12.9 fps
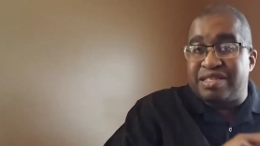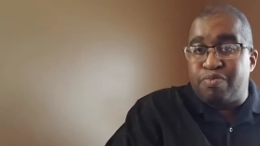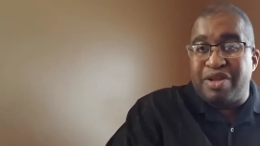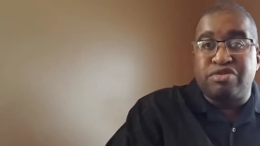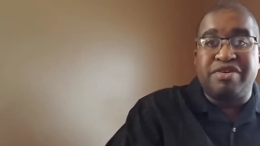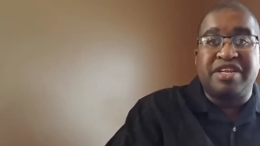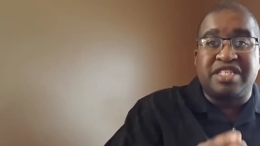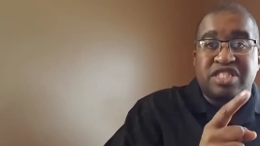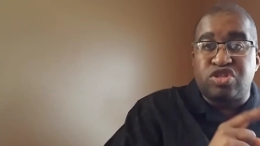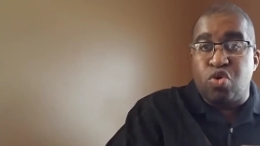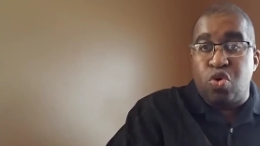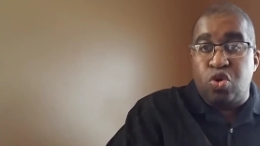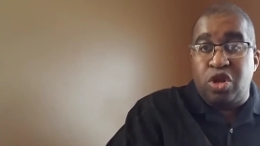between the
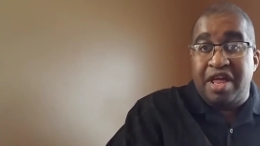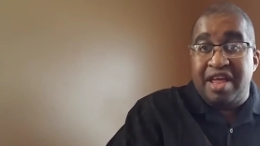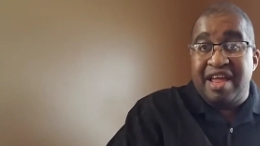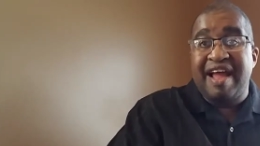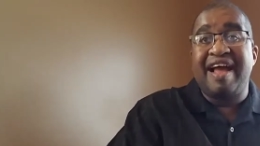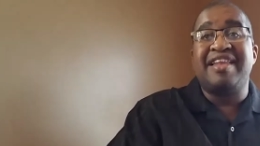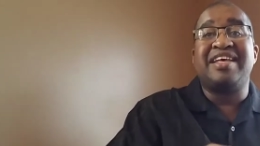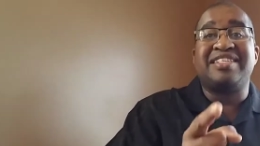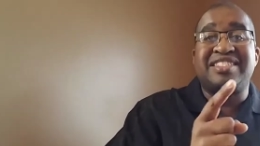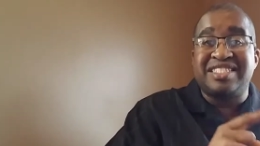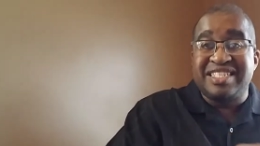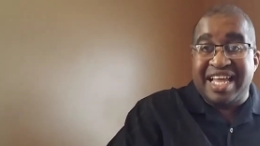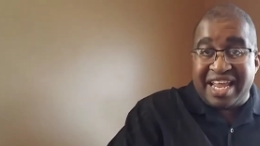school and the
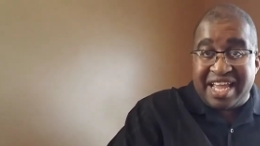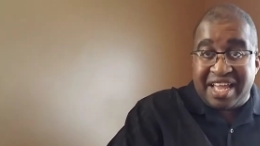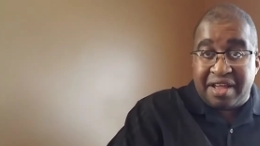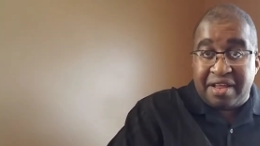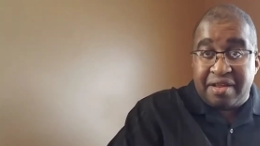city.